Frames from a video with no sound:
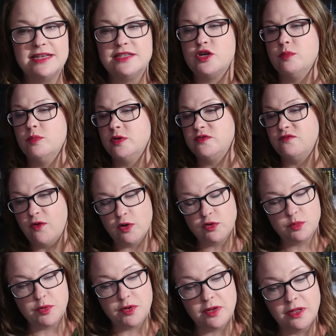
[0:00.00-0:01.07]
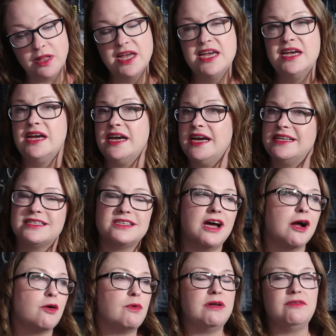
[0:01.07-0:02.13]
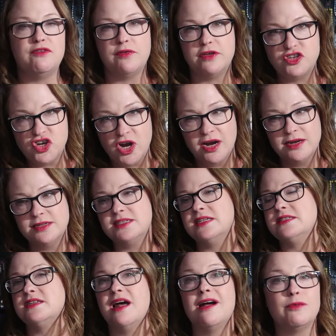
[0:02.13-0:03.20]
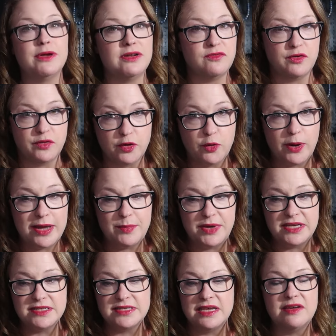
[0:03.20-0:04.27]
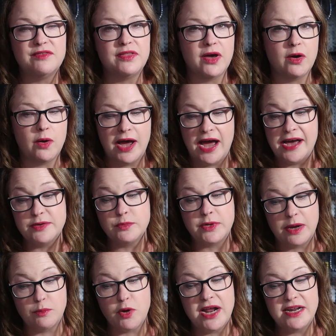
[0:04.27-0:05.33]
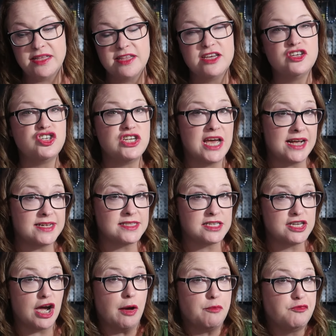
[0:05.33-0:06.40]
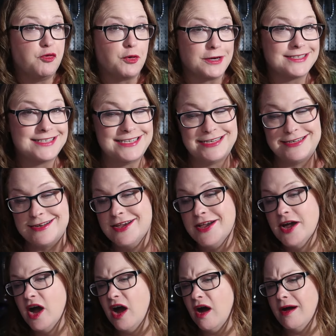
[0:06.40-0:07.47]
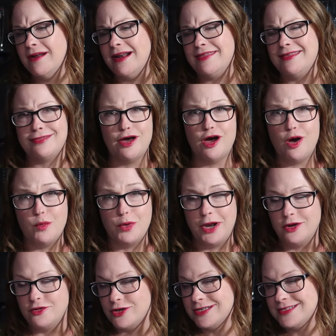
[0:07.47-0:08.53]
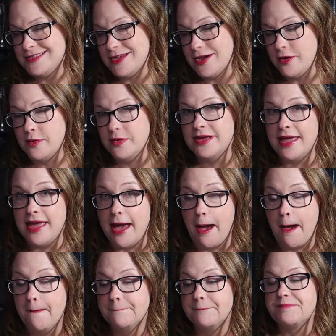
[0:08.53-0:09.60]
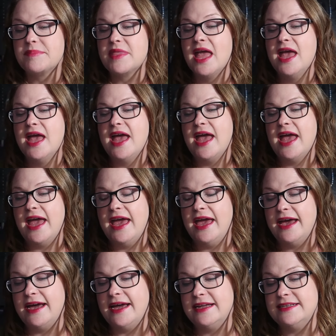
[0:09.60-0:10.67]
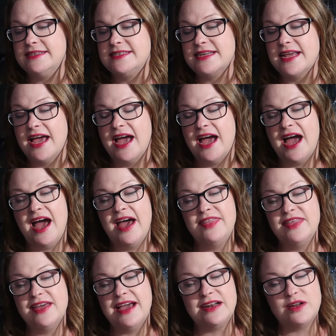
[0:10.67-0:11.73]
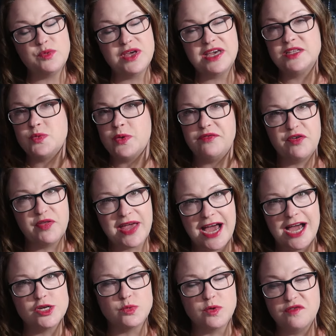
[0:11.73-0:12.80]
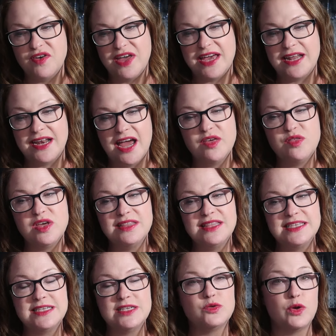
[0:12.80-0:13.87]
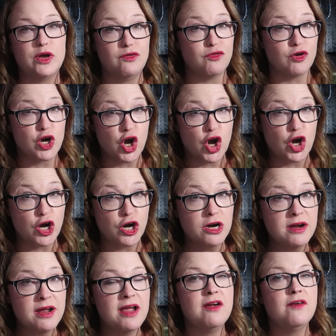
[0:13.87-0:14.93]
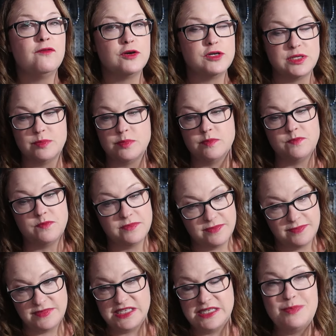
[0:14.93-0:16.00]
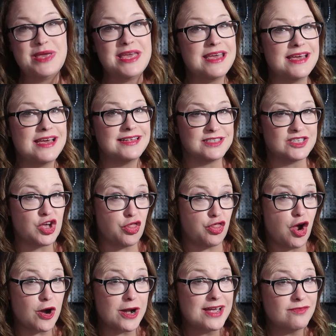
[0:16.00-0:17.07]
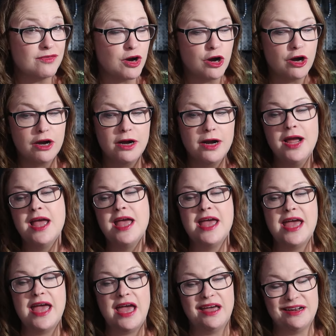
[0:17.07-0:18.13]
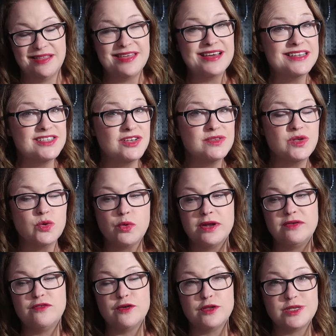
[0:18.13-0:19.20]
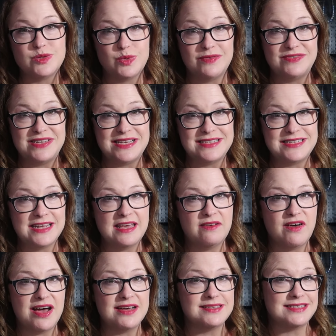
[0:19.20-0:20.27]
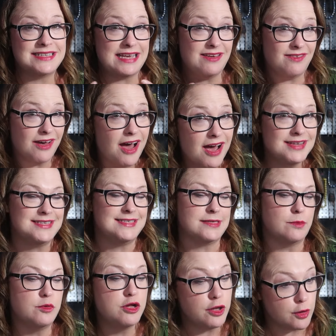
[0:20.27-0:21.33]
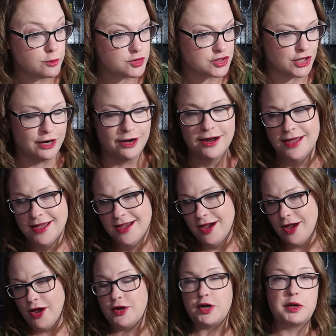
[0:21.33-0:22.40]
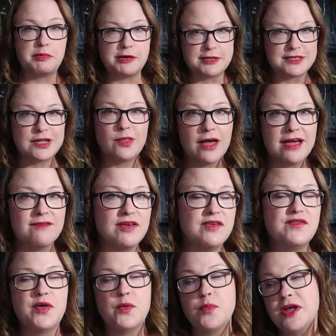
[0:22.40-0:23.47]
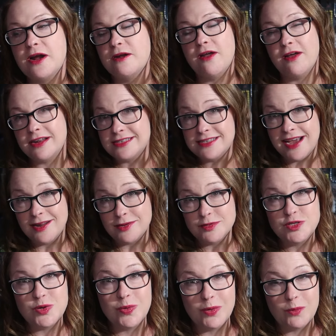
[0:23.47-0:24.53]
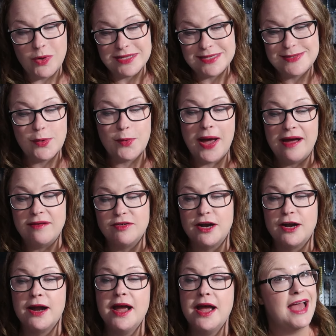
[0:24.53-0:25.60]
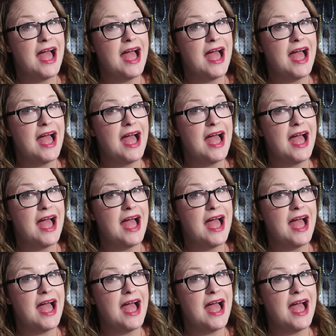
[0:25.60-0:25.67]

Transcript: It's her most vulnerable. It's not written for the charts. It's not written for the Grammys, even though at, when I'm writing this, she has the top 14 on, I think, the Hot 100. So, yeah. And I, I don't think it's written for the casual fan. I think this is written for her, for some to be it's cathartic for her and I think it's also written for the Swifties to give out to give us some closure on her personal life even though we are not entitled to it whatsoever.